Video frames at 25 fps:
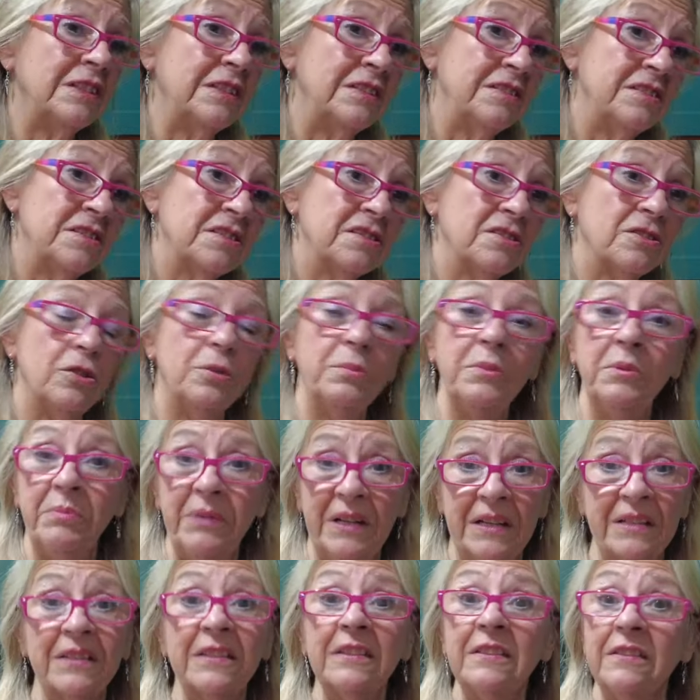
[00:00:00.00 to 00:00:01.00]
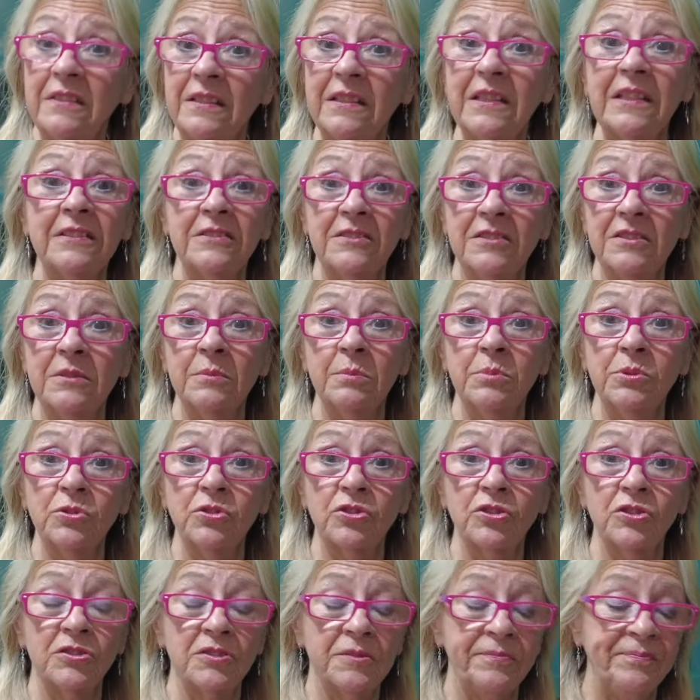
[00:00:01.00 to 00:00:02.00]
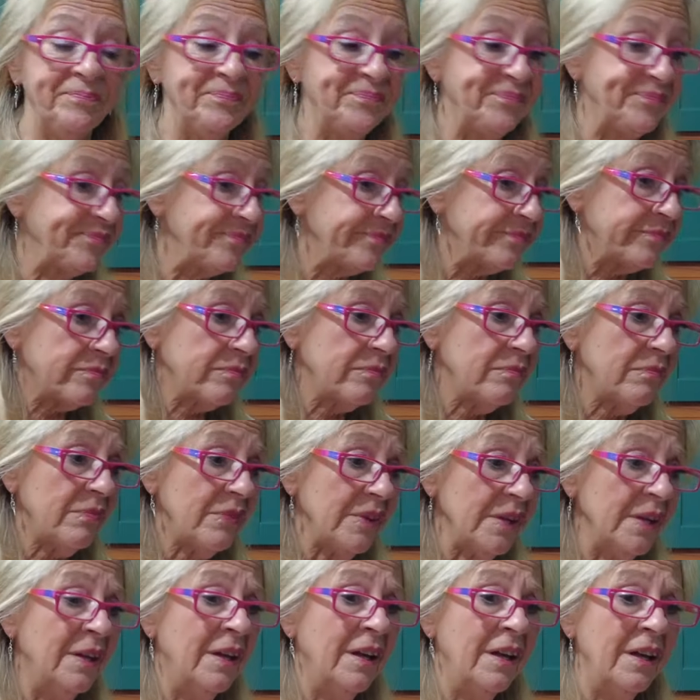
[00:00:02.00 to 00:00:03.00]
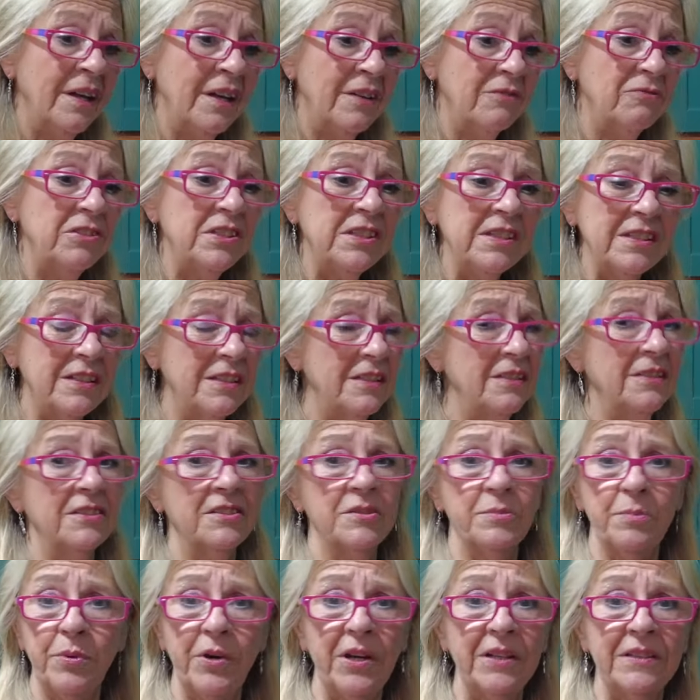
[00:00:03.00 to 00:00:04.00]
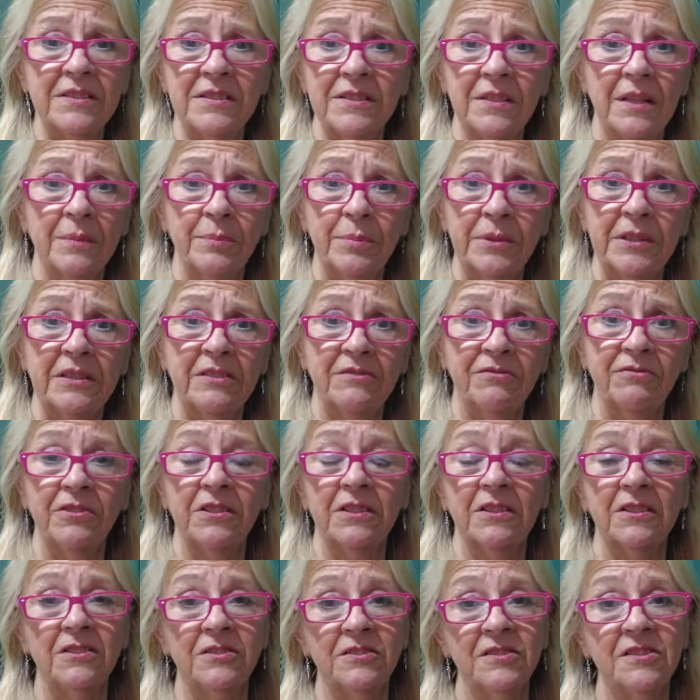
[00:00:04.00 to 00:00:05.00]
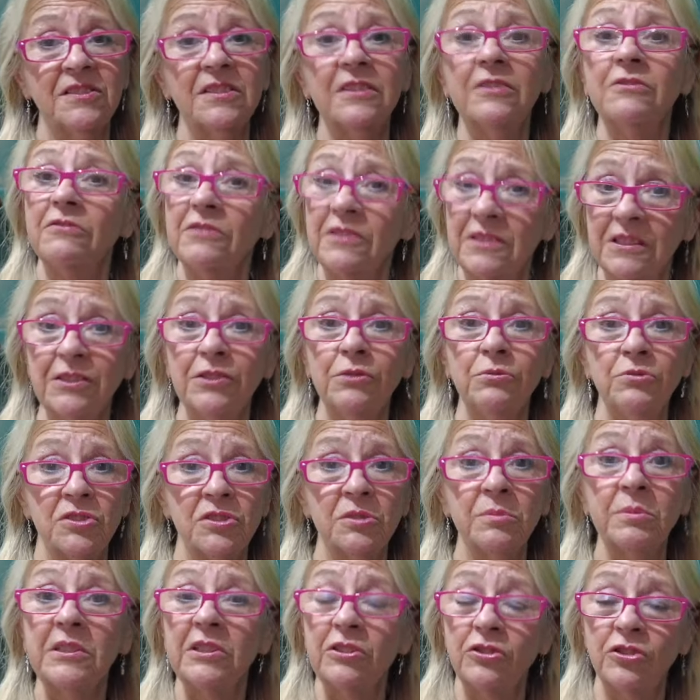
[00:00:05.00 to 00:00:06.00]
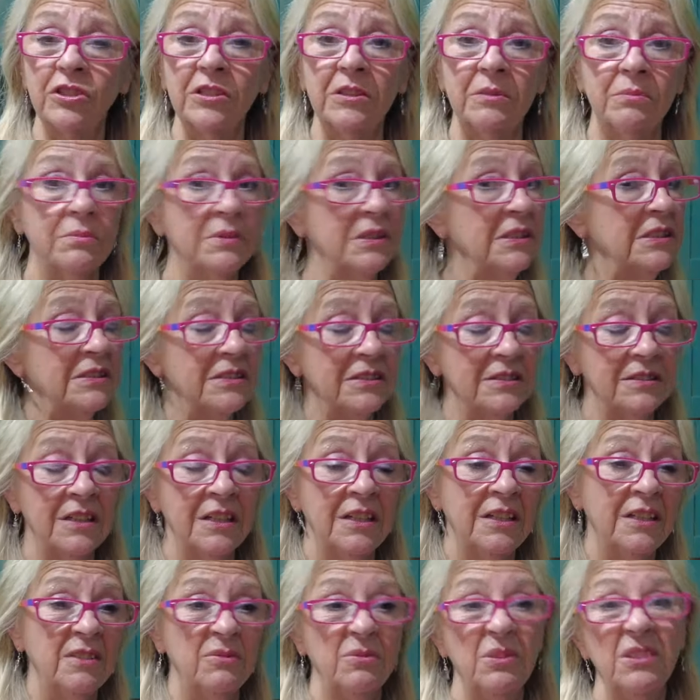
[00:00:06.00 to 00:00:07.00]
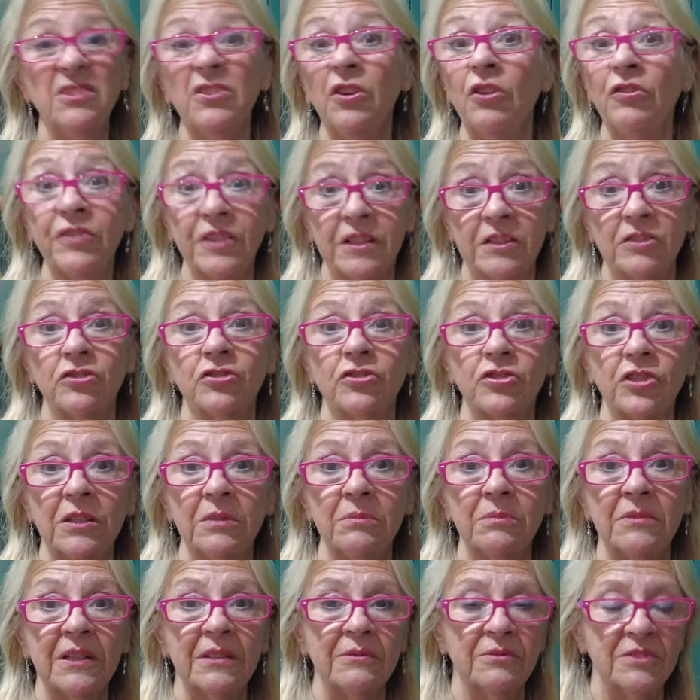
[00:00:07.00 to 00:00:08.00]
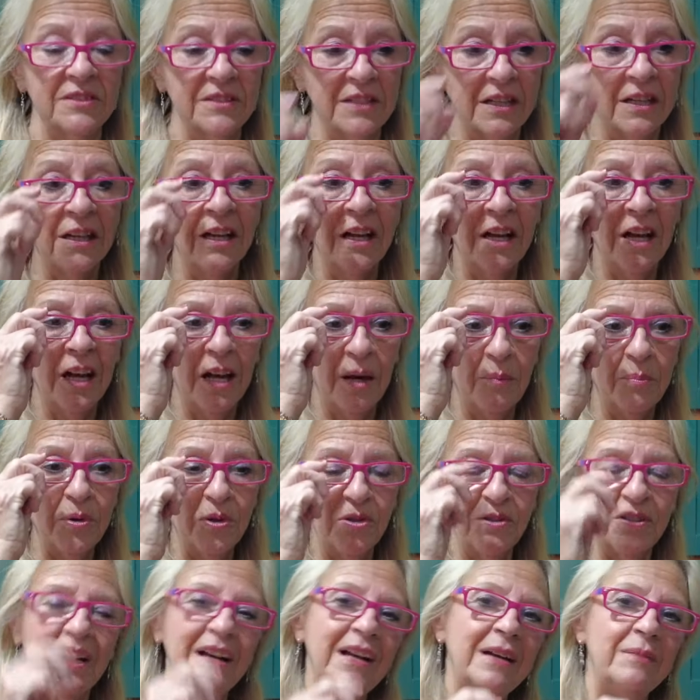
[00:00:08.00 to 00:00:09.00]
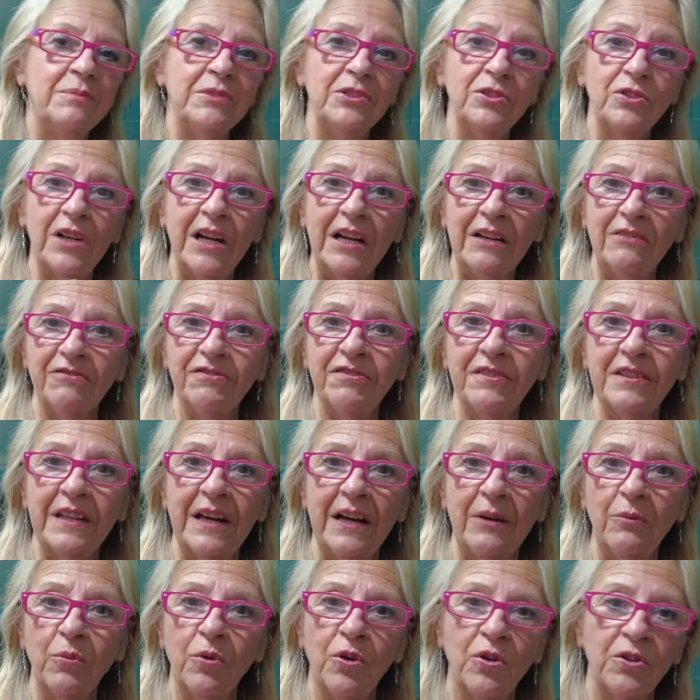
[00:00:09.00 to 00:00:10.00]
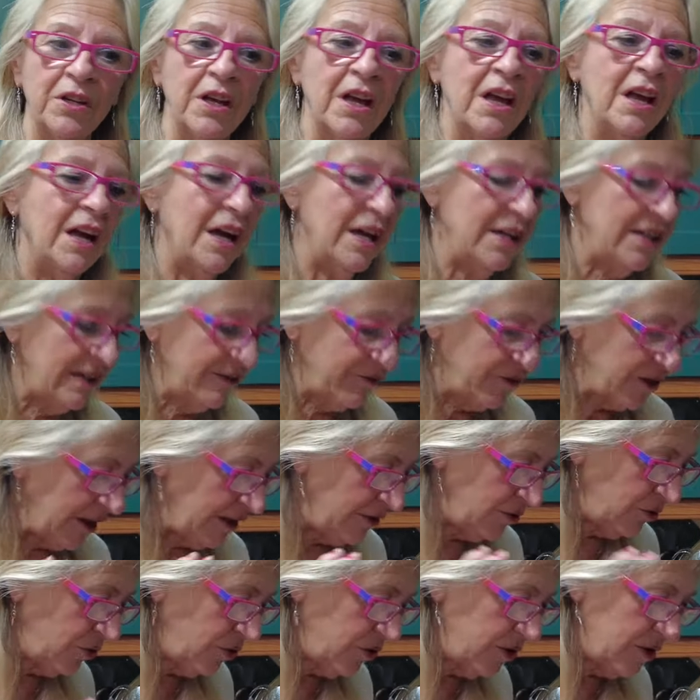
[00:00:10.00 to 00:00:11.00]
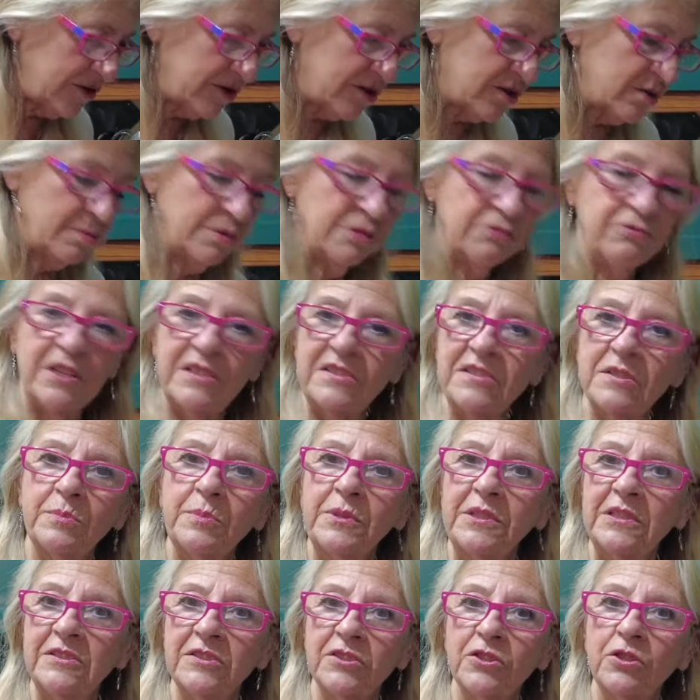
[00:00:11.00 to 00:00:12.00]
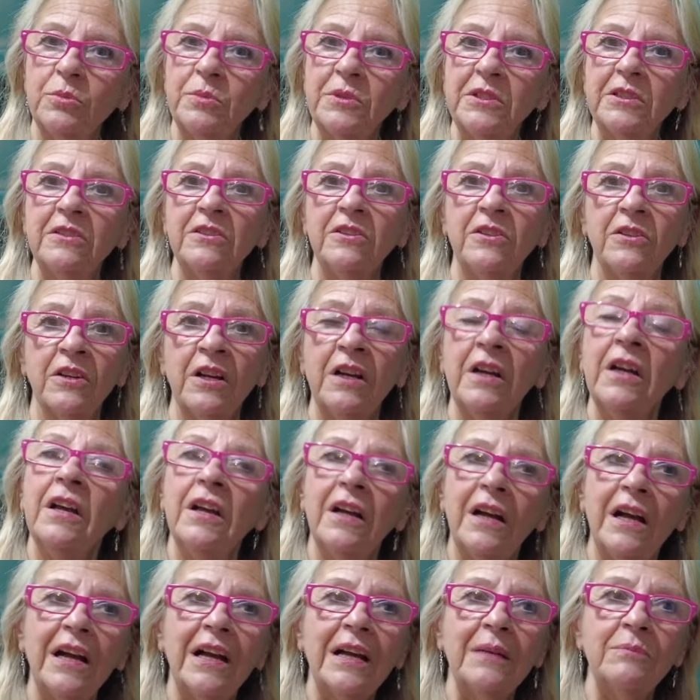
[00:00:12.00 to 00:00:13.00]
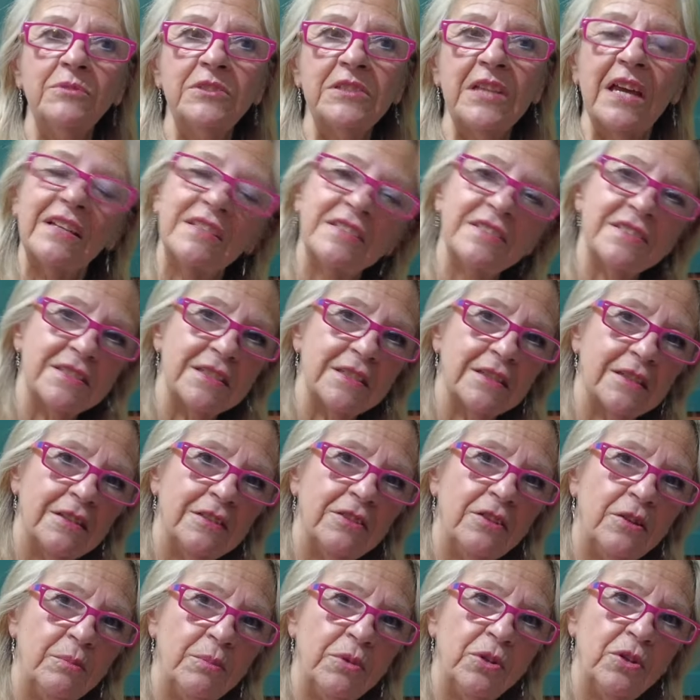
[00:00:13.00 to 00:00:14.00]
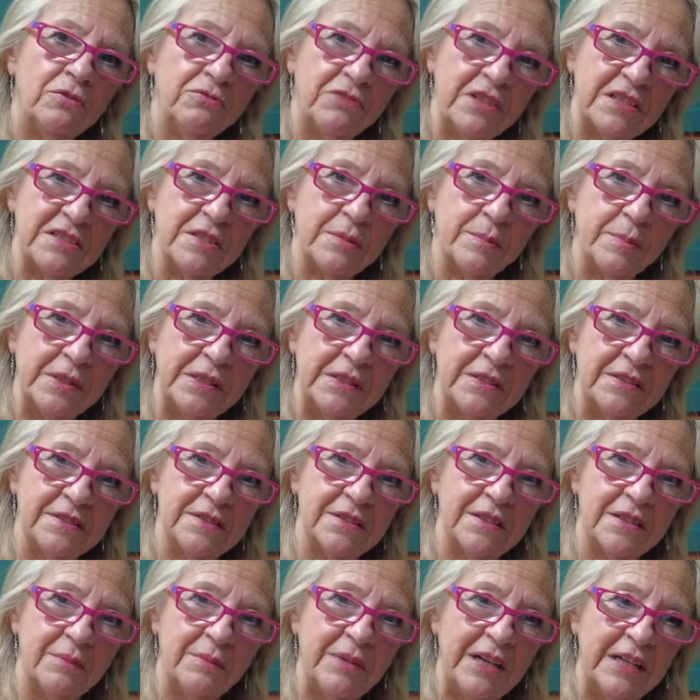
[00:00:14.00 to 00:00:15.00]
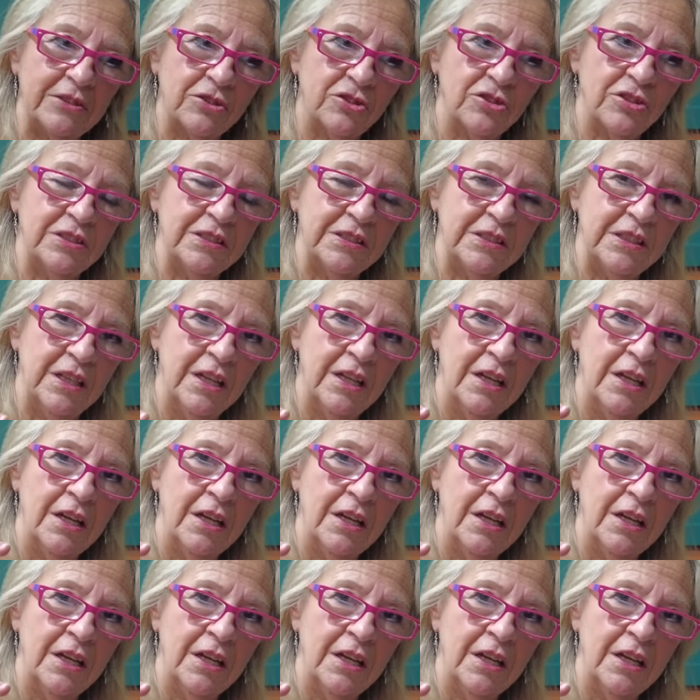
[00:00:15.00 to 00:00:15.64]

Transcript: it's coming back in there into the butcher's. Ridiculous price that I paid for it, considering it used to be a cheap meat. Well, nothing's cheap now, is it? But look out for that one. And I've got other summer recipes coming along. I'm testing a lot more recipes than I'm actually